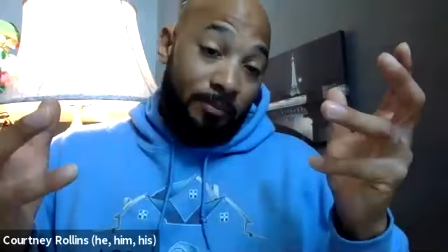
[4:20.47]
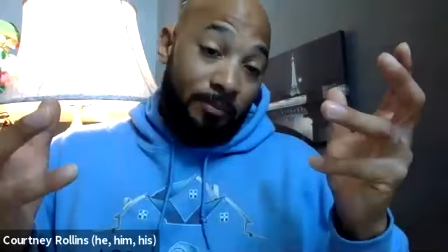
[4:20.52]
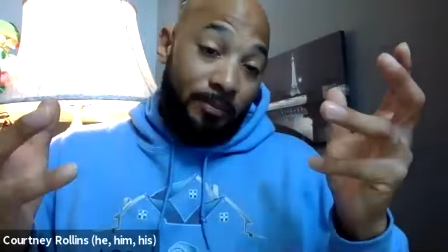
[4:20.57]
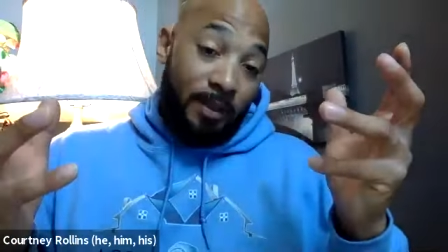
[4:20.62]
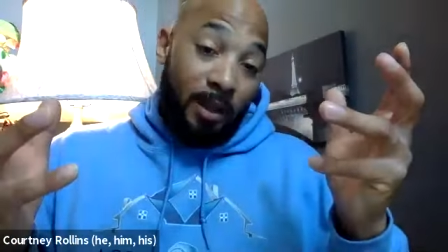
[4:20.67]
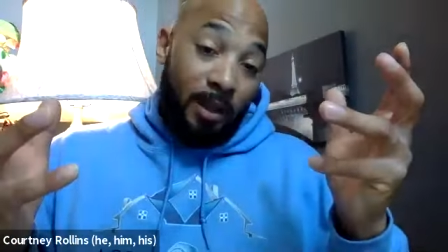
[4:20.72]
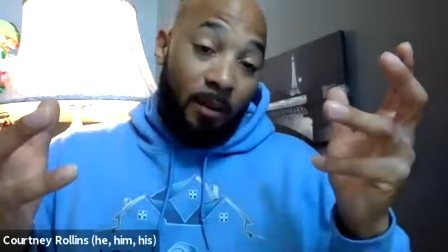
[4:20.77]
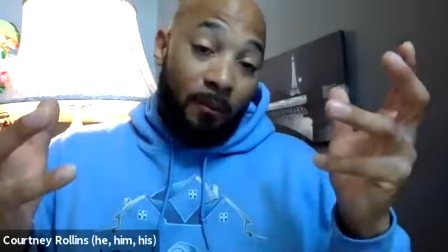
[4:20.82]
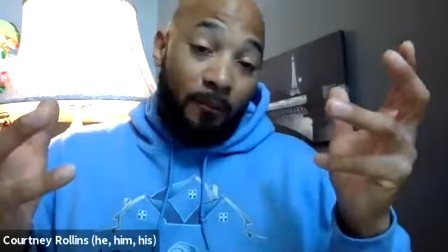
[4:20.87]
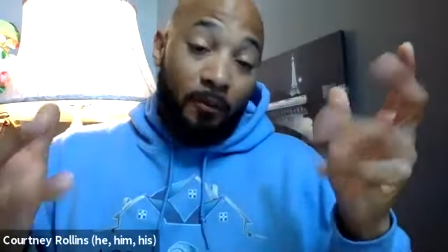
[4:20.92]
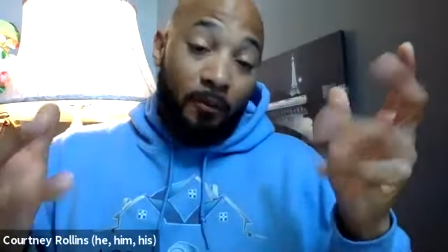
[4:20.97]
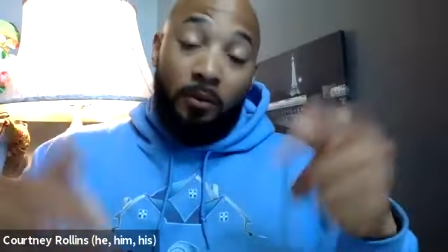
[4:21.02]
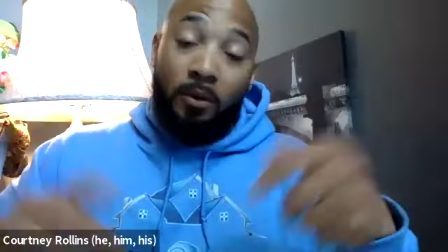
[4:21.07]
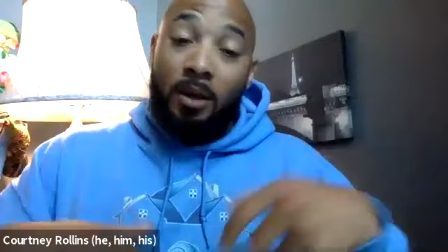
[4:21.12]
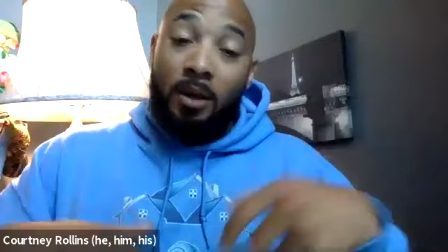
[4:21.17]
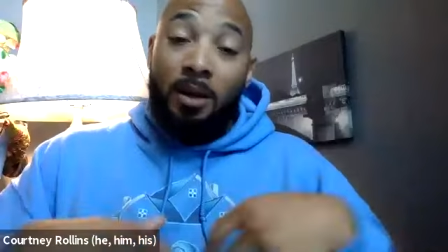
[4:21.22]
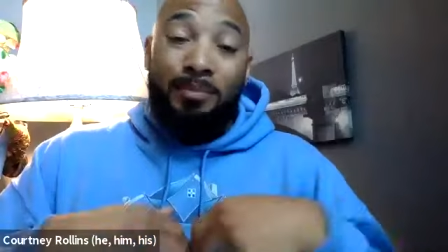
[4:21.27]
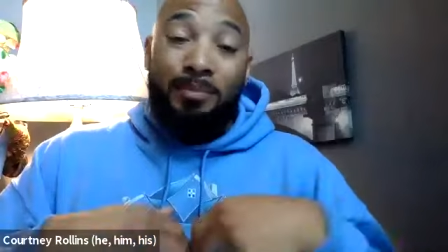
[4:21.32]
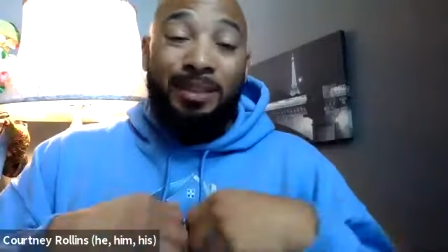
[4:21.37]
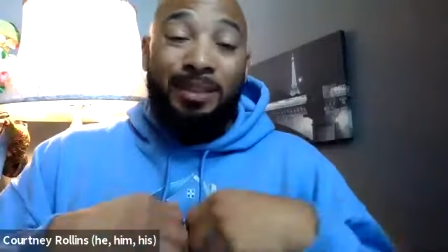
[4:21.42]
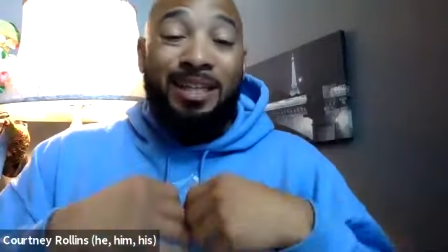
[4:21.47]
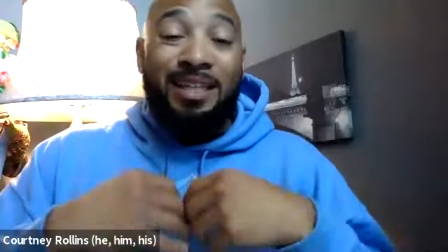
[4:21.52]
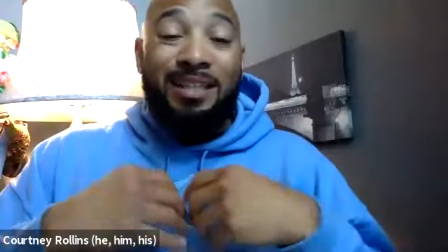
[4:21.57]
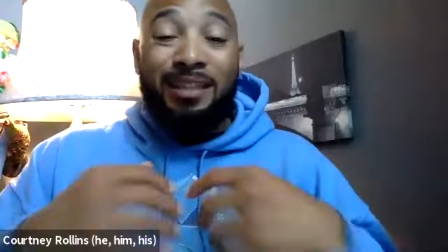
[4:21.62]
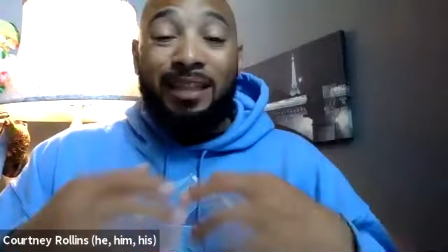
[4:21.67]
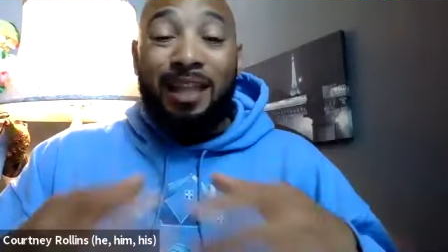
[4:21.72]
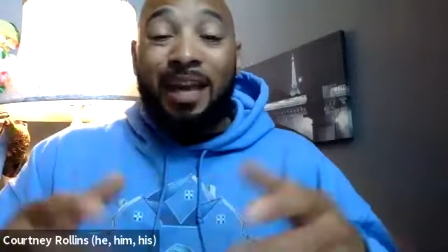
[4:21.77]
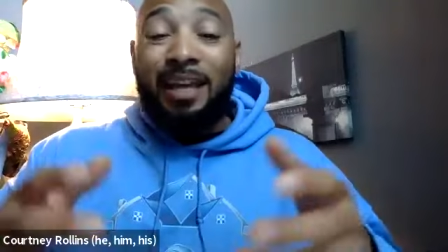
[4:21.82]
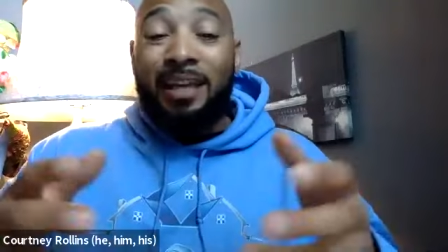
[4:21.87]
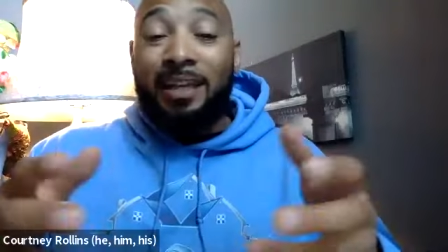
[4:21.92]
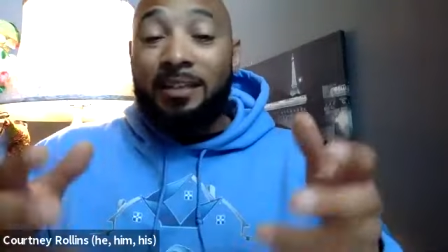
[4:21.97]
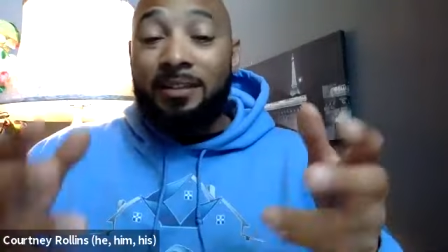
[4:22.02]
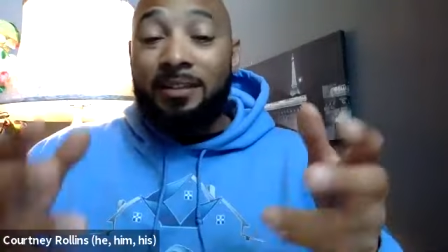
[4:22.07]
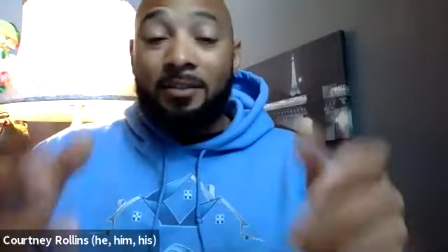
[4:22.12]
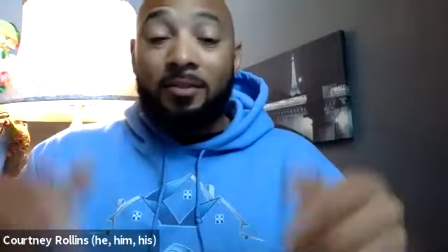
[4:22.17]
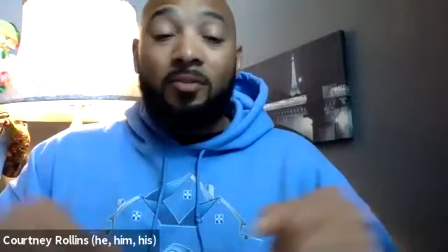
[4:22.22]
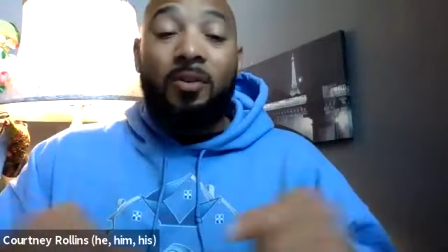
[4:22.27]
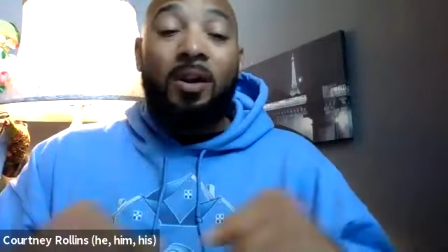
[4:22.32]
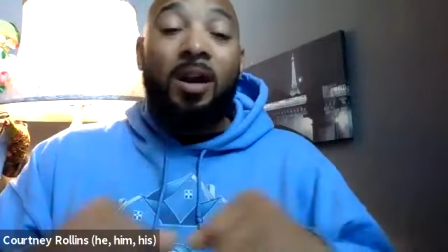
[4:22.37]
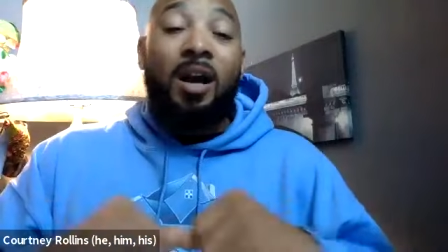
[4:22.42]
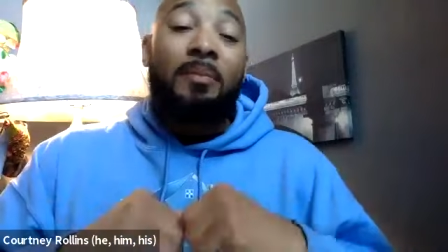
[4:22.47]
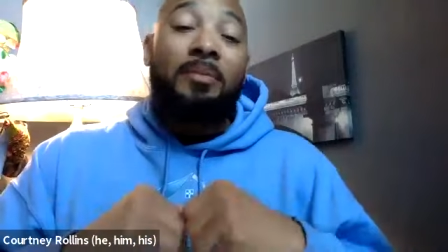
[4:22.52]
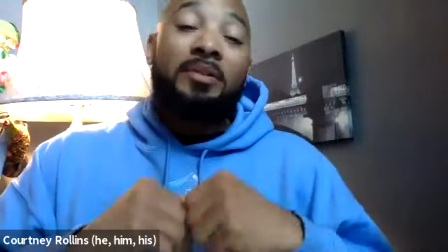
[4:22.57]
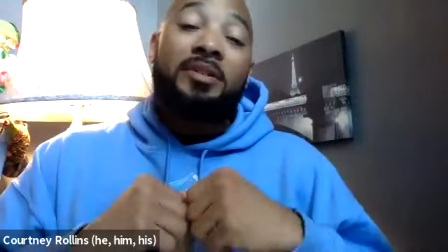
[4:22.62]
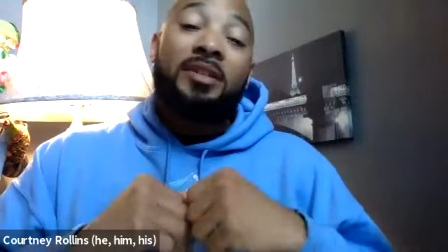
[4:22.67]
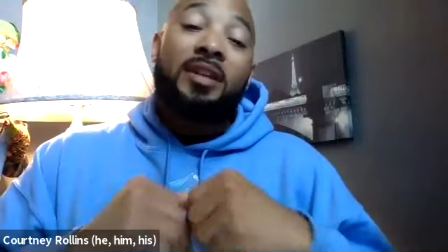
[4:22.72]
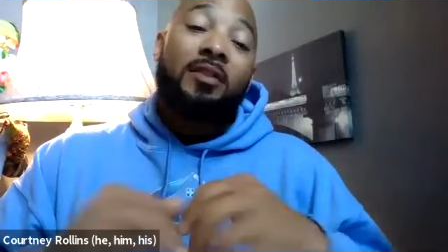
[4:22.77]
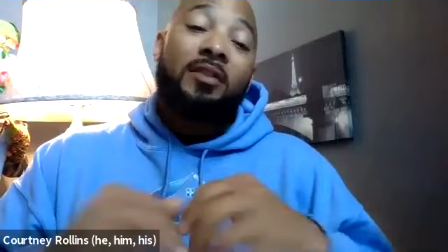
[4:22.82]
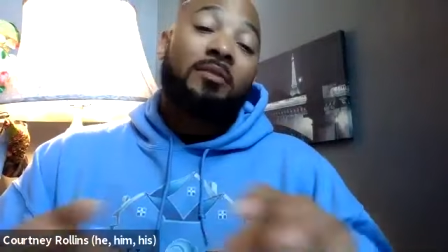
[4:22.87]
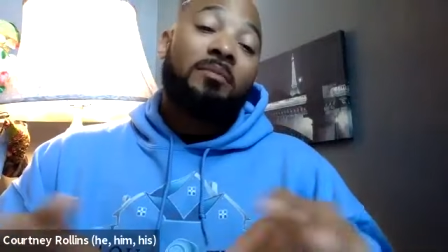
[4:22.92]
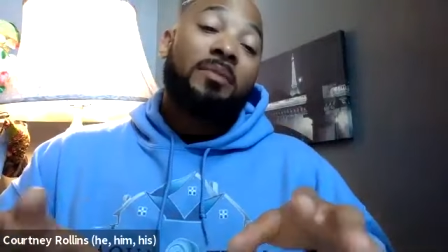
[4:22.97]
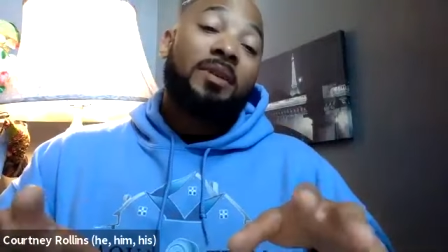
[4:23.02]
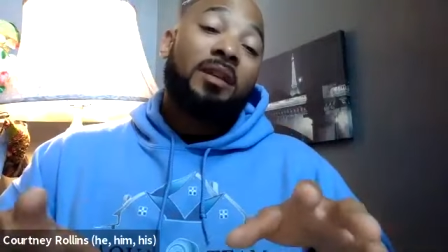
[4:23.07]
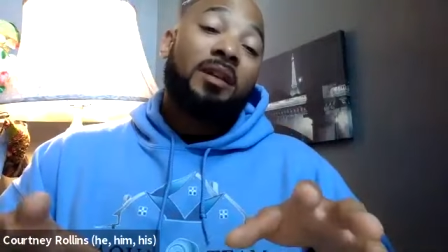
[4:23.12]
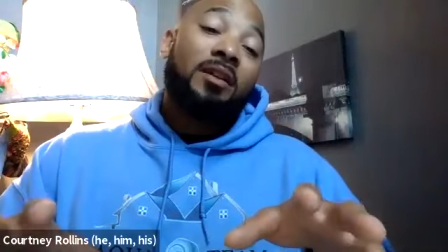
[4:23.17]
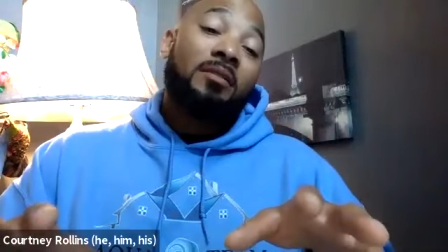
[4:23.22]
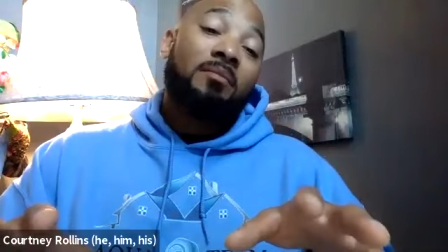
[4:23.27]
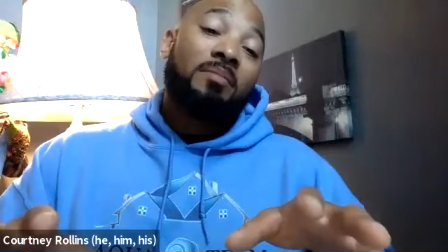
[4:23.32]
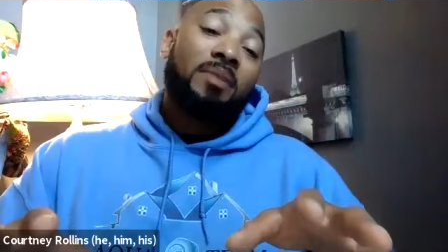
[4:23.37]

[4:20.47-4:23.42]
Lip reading: helpful, please like and subscribe and share with many other